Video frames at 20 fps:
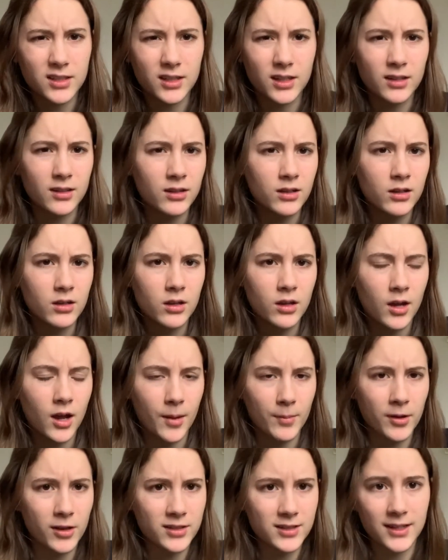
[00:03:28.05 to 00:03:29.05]
And
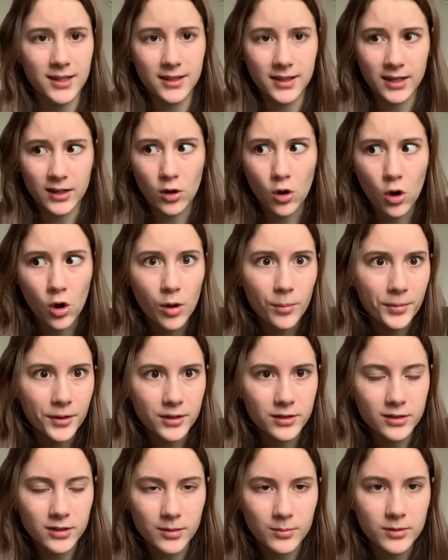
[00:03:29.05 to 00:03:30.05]
I'm not saying like all
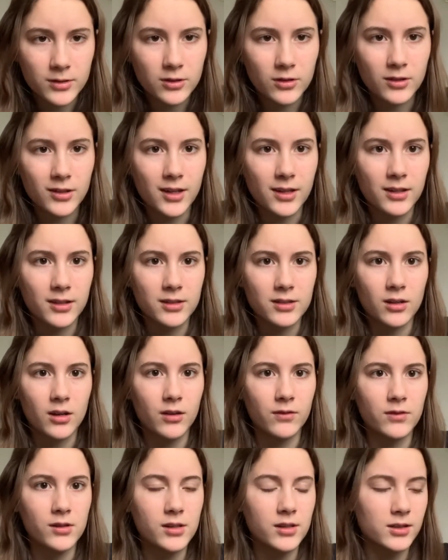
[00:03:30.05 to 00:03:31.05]
Muslims are like this,
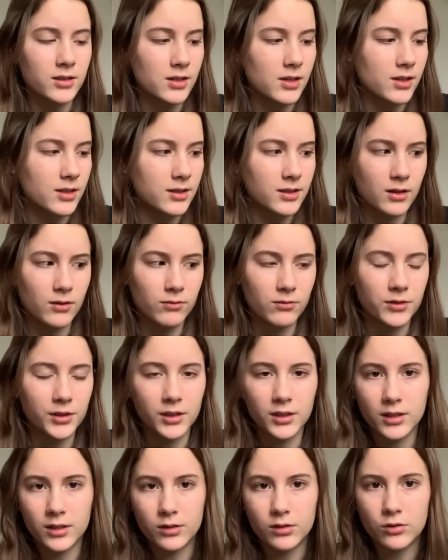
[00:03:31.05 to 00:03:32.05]
obviously, because I
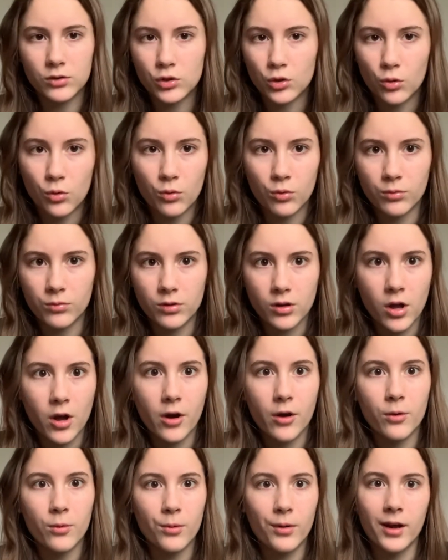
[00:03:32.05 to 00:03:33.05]
really don't
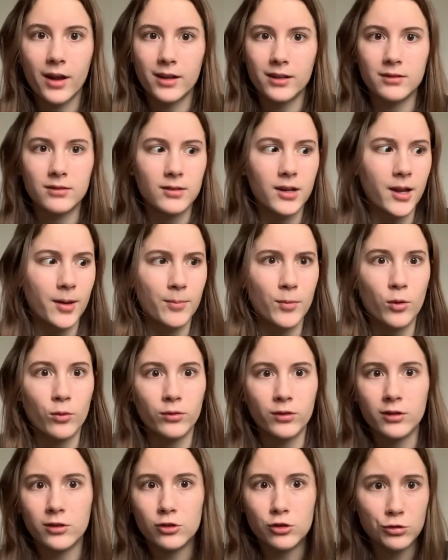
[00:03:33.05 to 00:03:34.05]
know. I'm
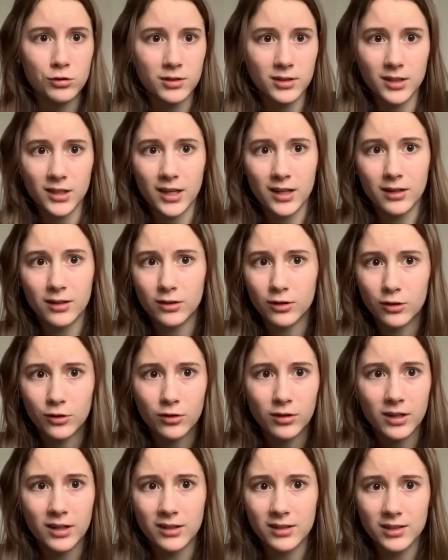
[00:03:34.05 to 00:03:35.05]
only just like
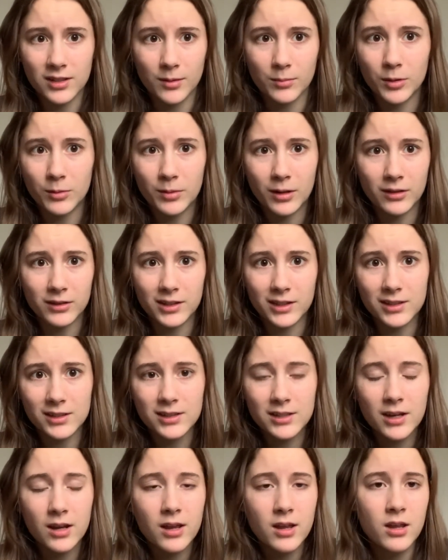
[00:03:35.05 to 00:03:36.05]
learning some about this.